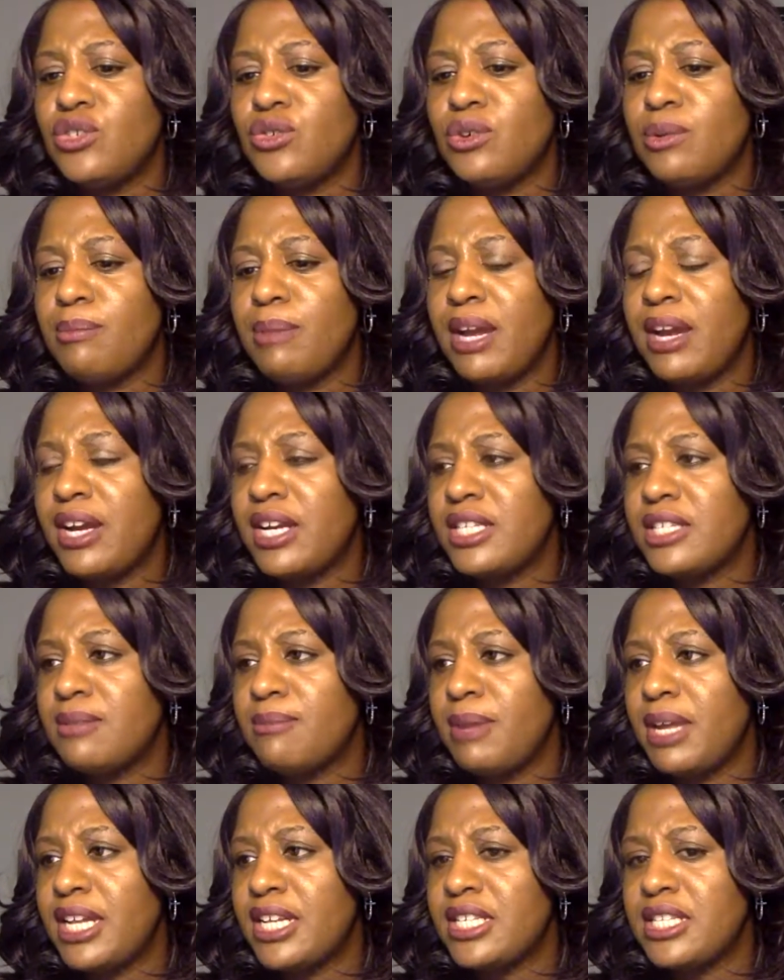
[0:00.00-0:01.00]
during Married to
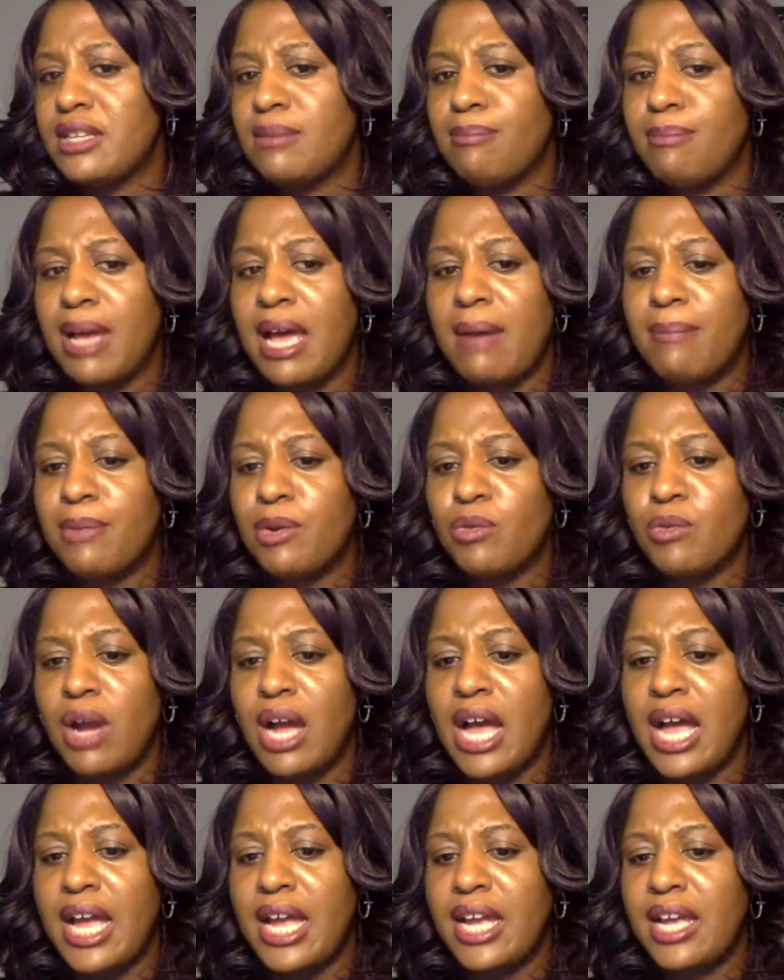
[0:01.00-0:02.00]
Medicine by
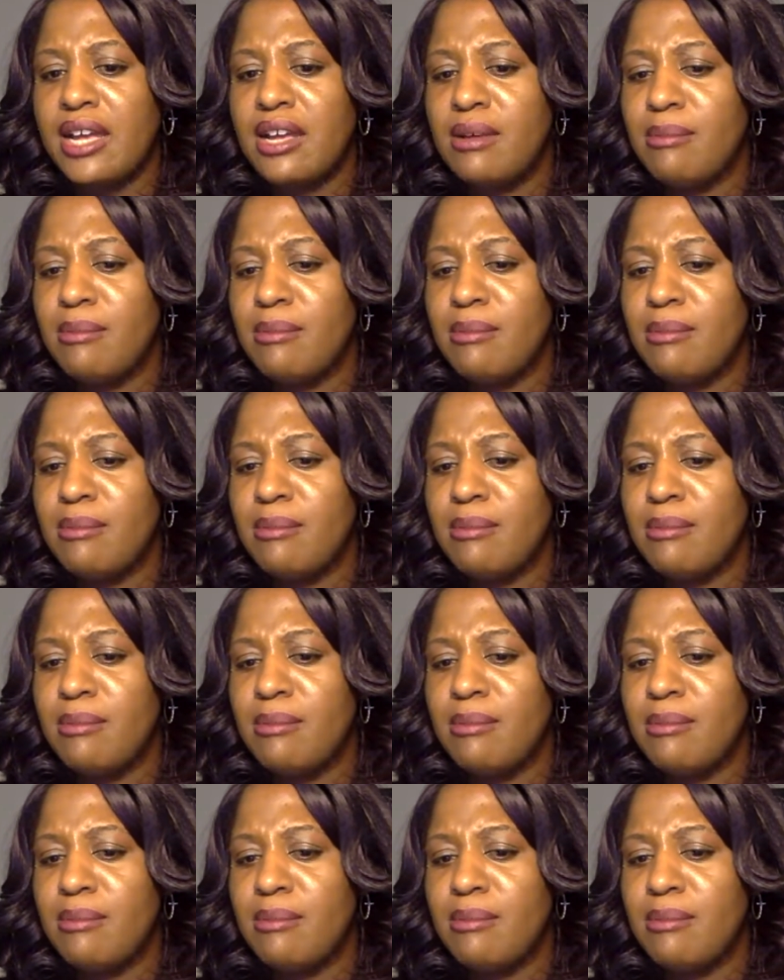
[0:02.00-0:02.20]
Mariah